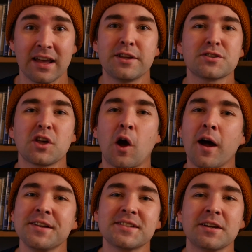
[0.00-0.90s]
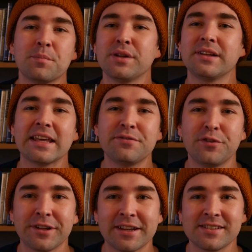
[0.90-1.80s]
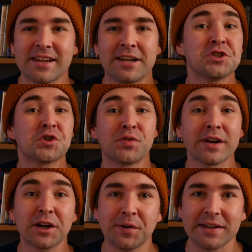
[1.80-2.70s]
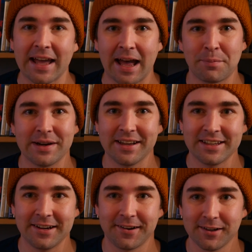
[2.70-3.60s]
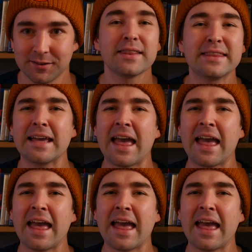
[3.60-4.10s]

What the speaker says: There's constant playfulness and trickery happening here. The